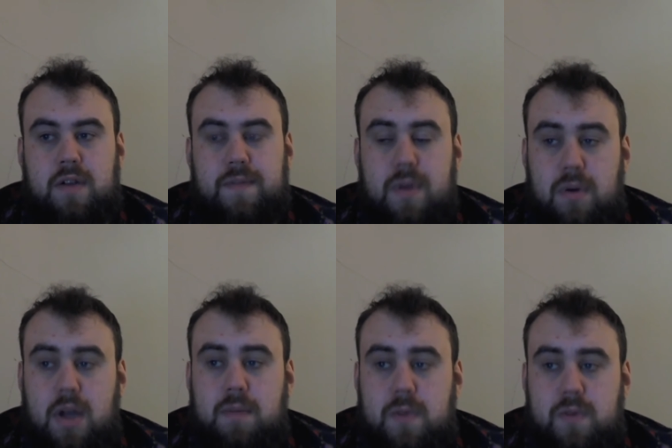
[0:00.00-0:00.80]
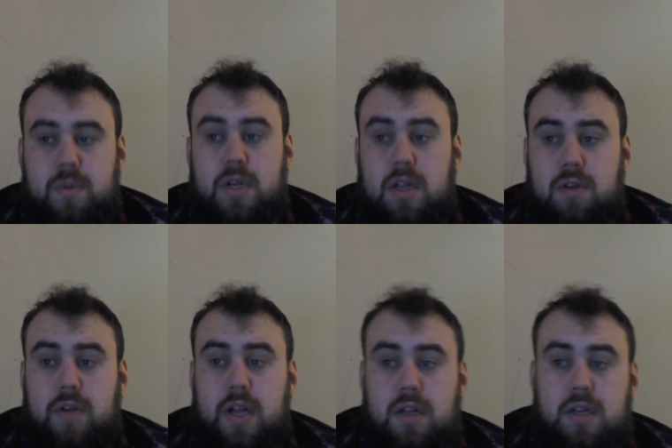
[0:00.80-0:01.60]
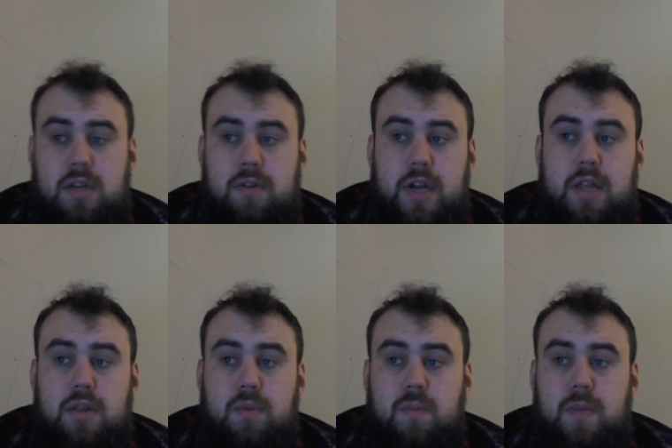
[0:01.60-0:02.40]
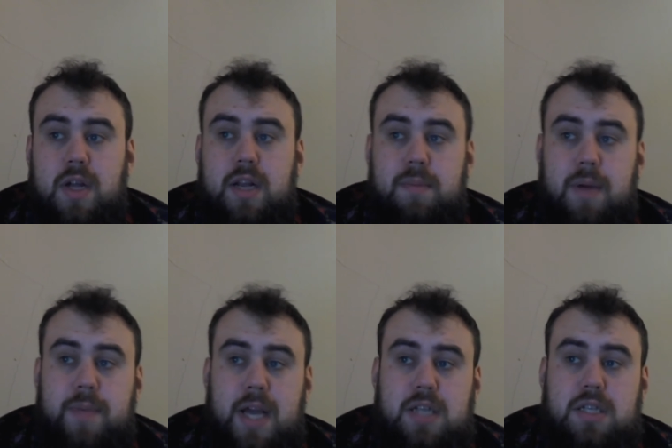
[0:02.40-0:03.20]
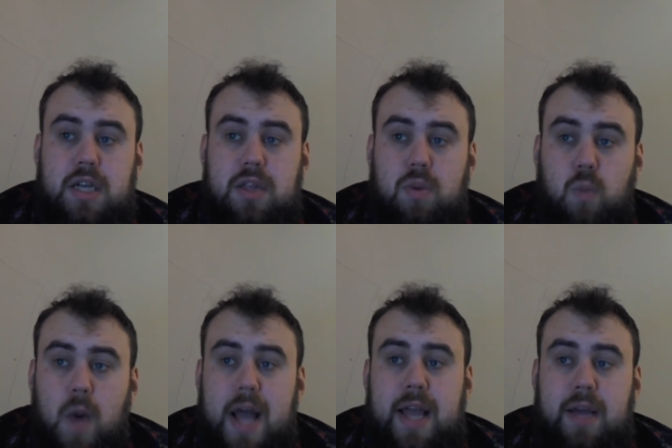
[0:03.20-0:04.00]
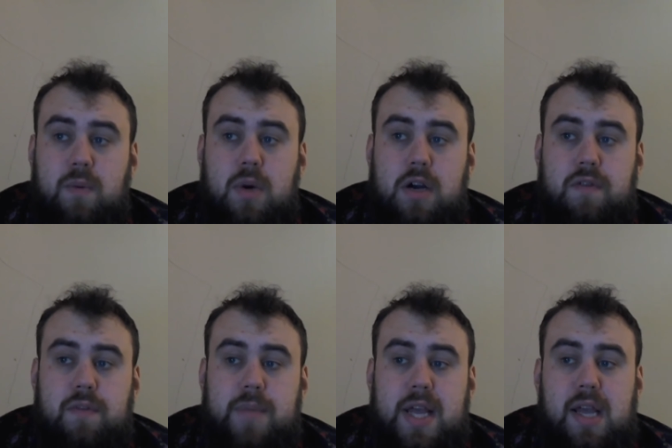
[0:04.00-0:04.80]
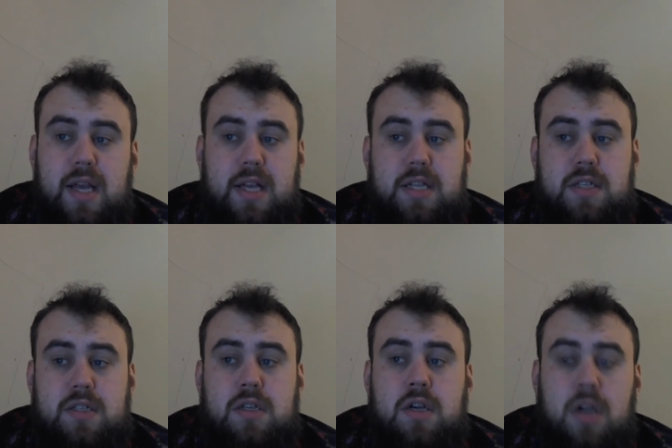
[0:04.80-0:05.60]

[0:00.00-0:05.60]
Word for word: feel comfortable in a great degree in the, and in my PhD, and the way it worked for me is